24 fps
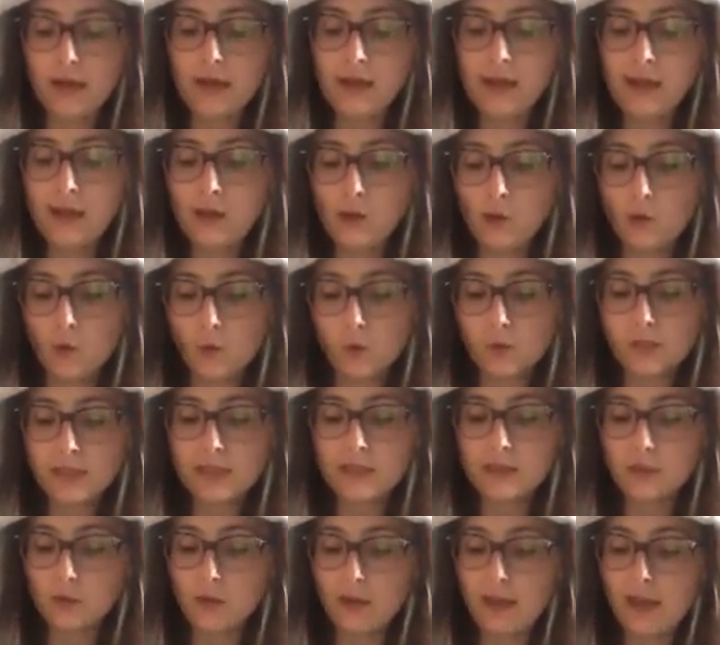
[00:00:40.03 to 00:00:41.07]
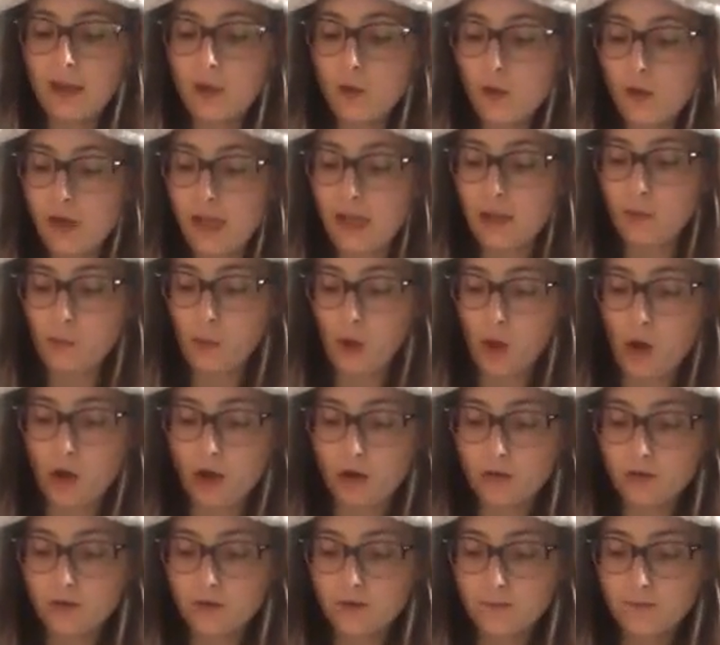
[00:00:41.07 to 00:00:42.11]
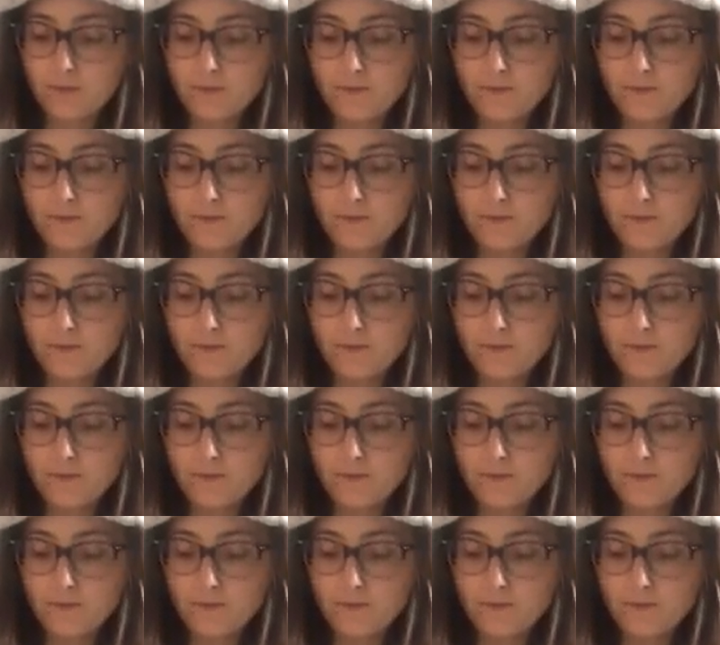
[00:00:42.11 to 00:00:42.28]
he called his lucky cooking pot.